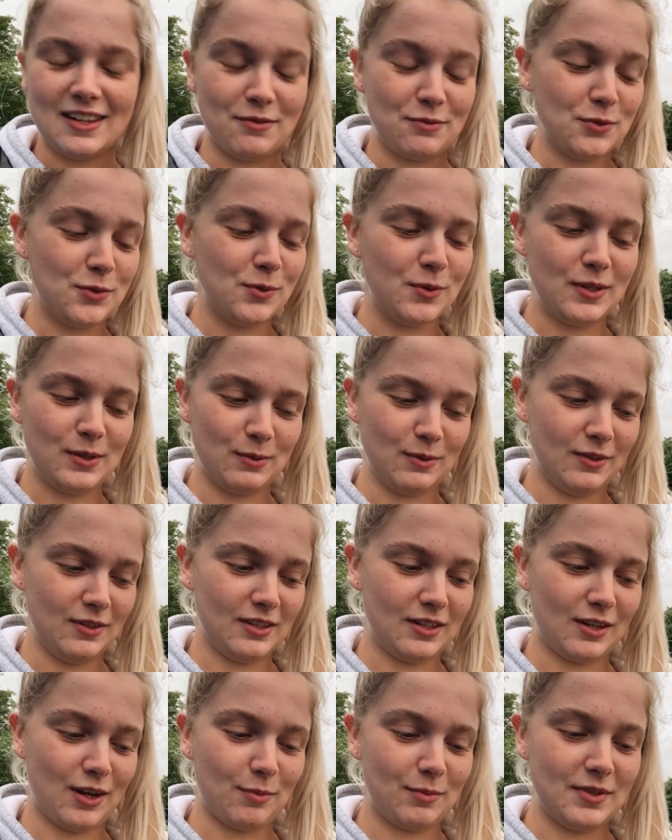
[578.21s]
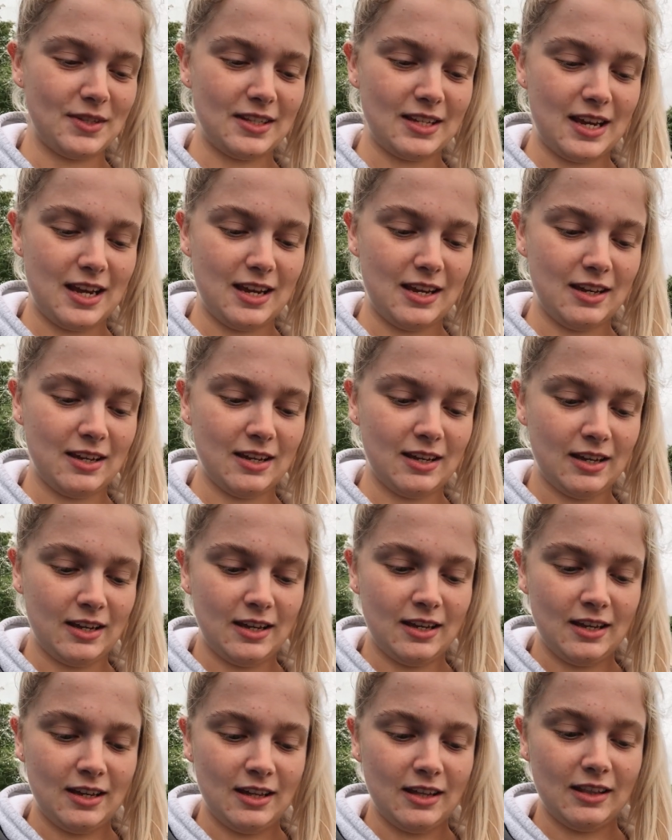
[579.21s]
I've always wanted to come and see
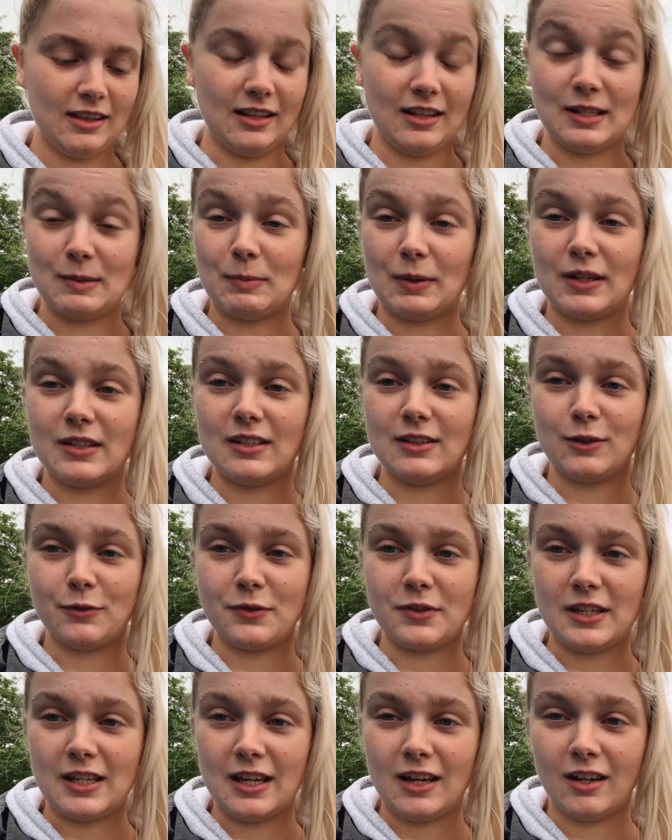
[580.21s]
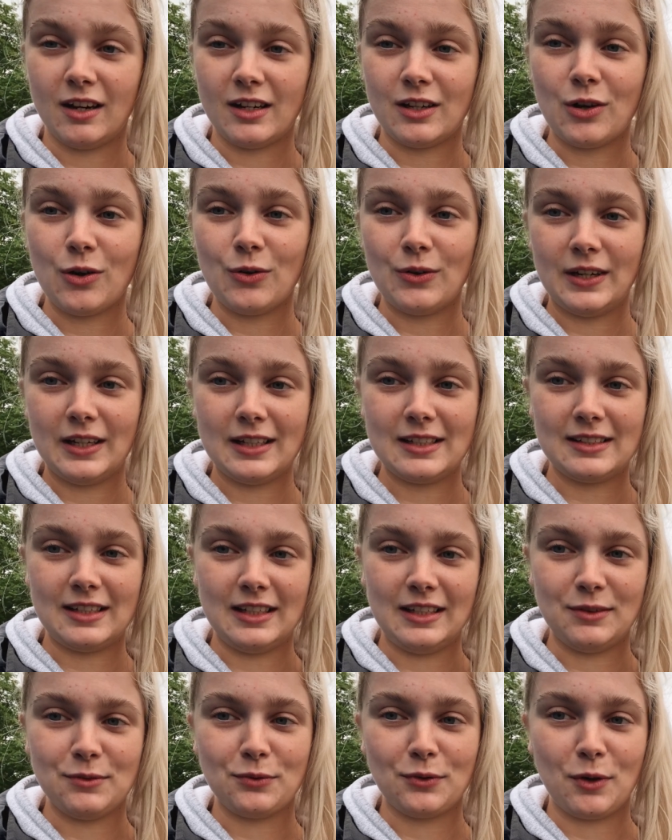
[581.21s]
this because it's obviously an iconic
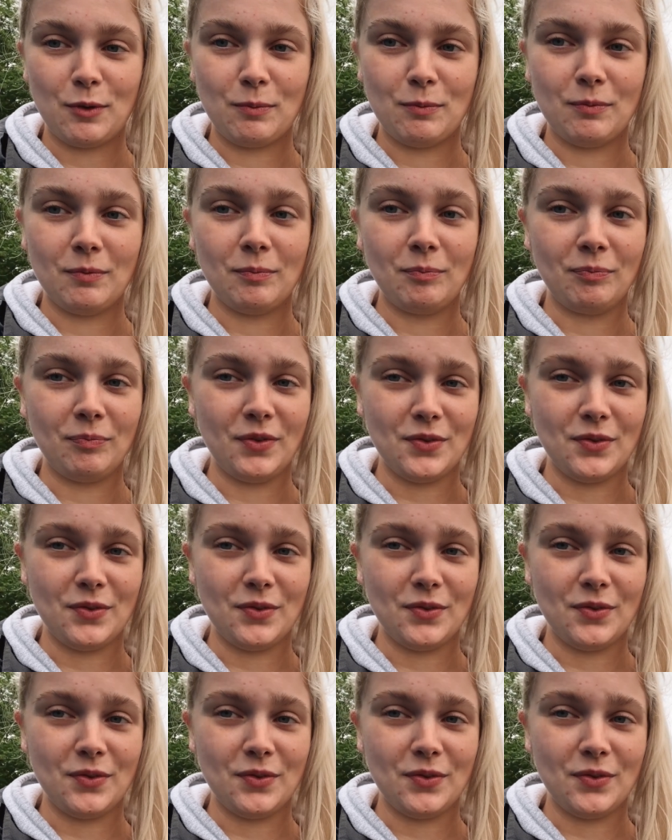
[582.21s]
scene from